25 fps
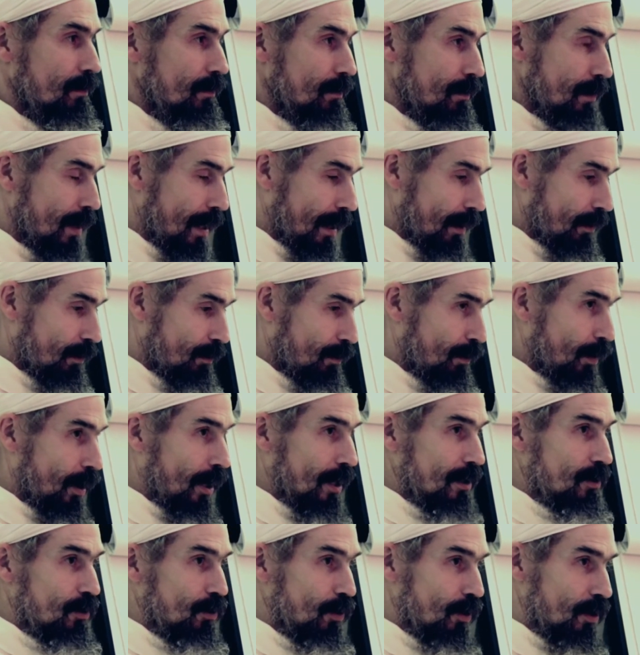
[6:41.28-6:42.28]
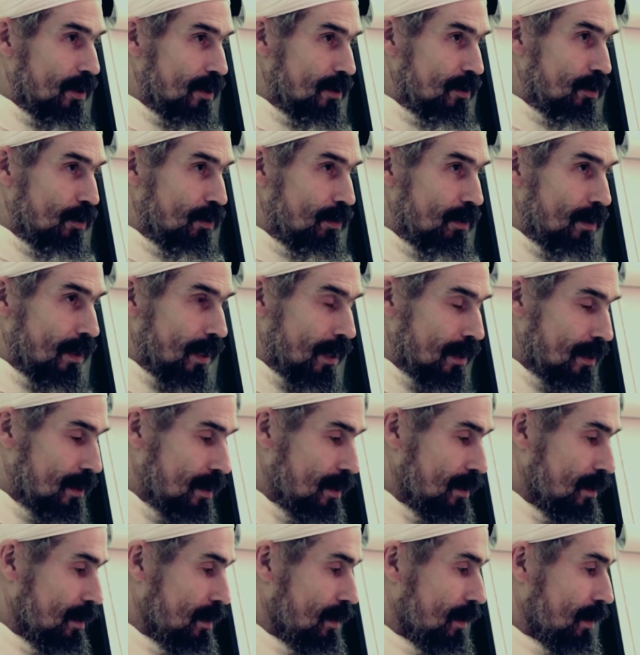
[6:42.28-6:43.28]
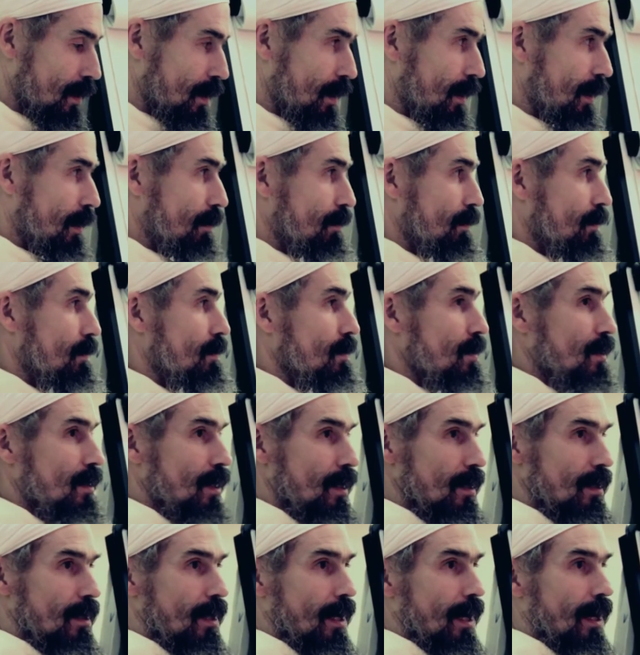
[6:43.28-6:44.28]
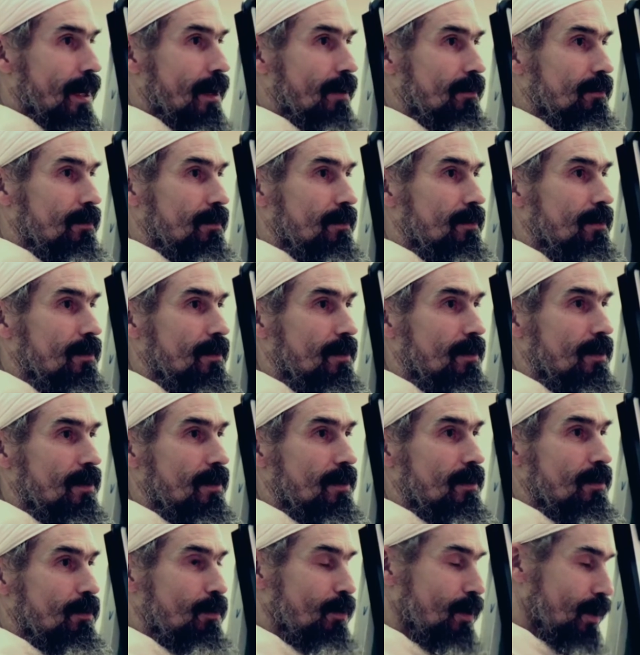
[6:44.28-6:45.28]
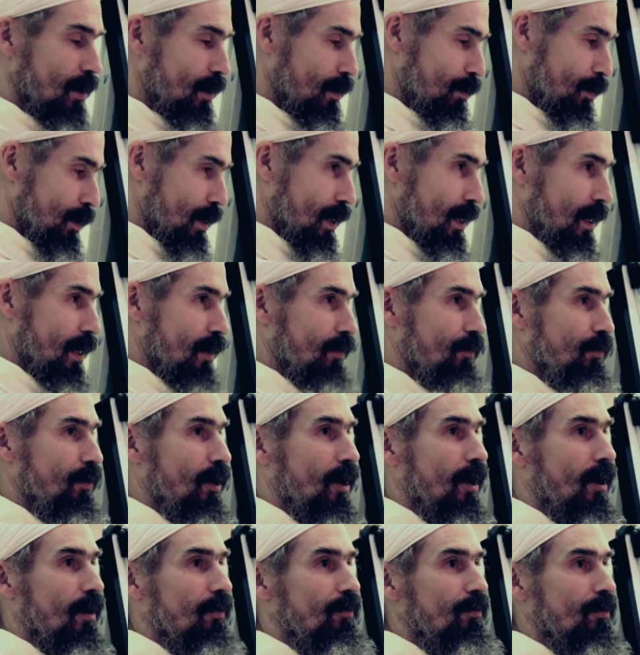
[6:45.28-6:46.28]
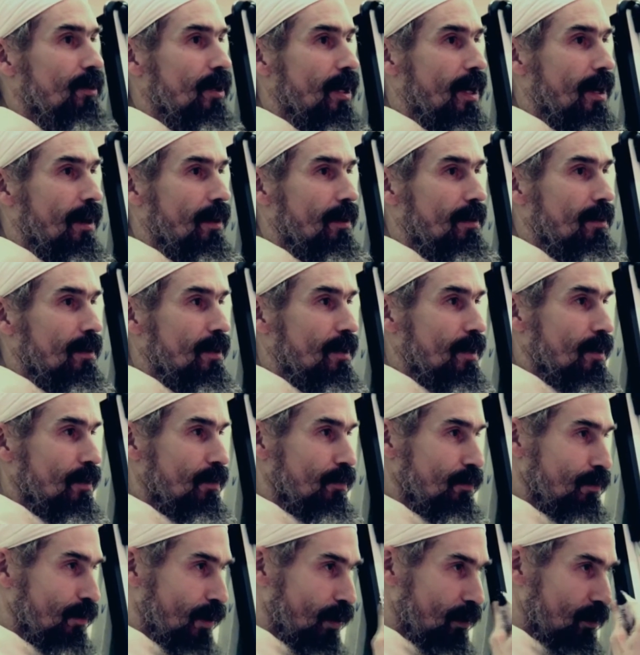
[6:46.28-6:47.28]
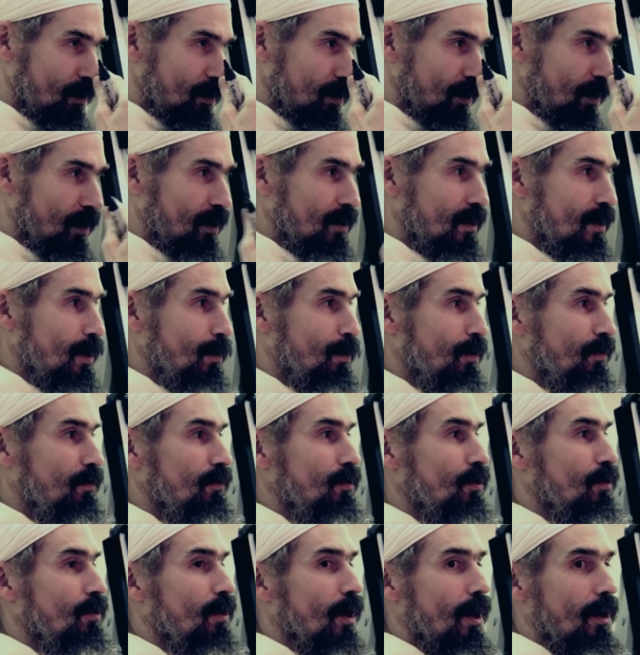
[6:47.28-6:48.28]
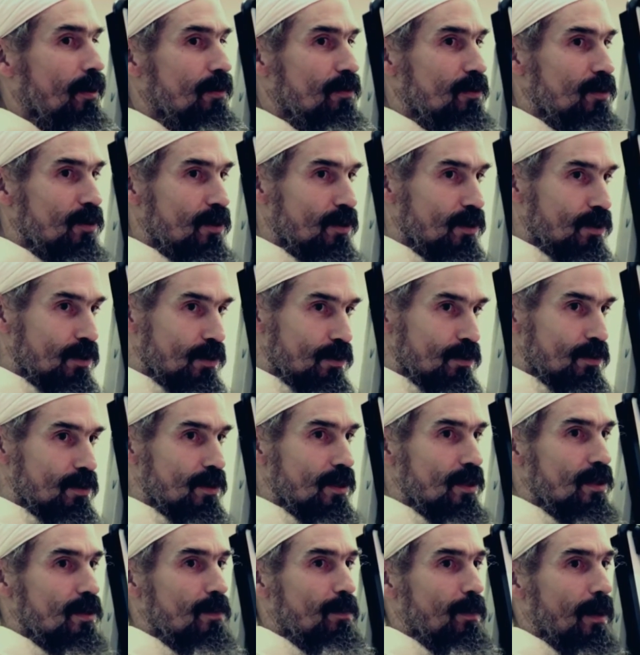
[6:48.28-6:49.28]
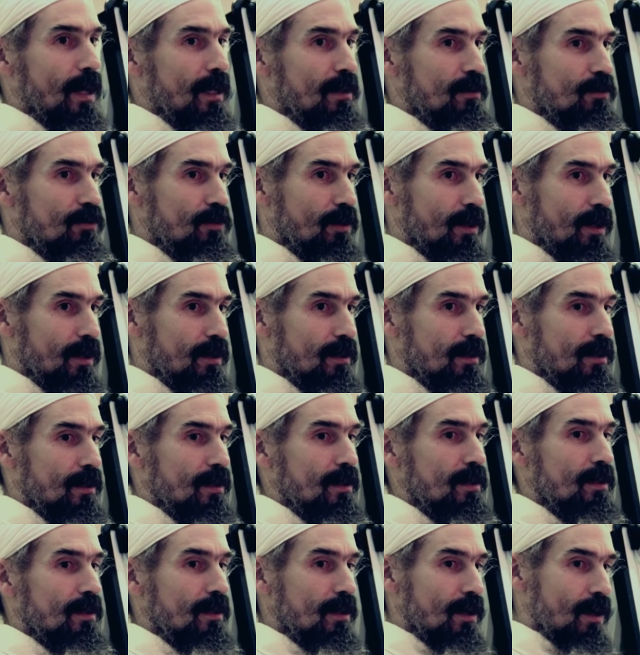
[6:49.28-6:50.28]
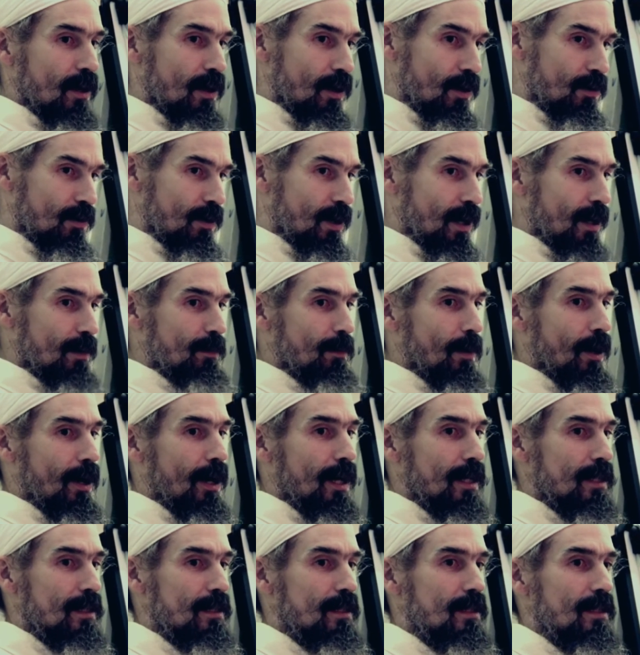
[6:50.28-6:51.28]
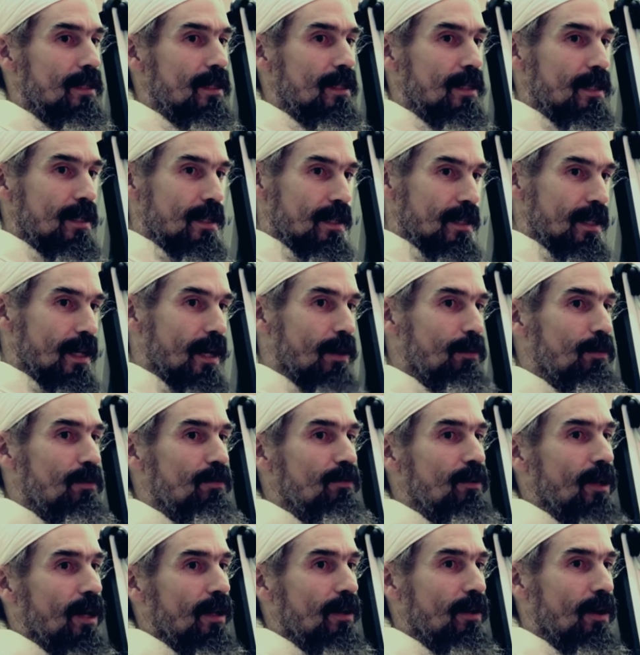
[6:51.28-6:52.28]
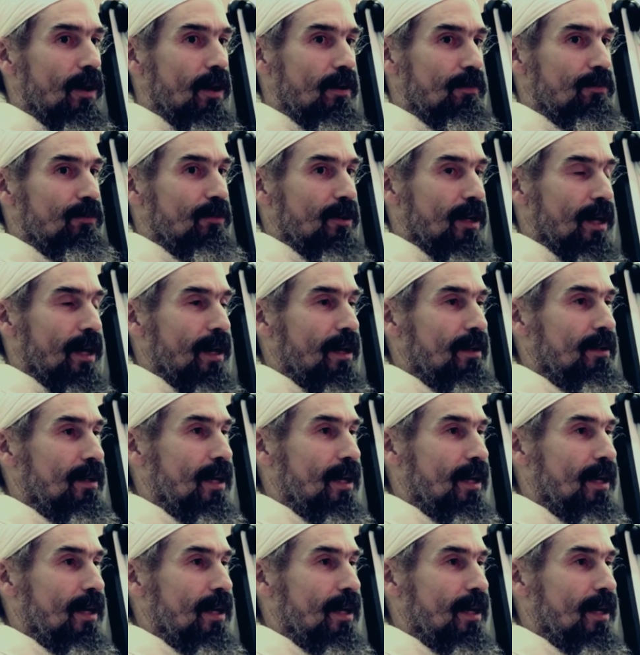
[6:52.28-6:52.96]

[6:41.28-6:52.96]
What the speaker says: Now, mind, you're going to do this. Come, sit down. We're going to be here for half an hour. Focus at the tip of your nose. Use this mantra. Okay, mind, now we've done half an hour.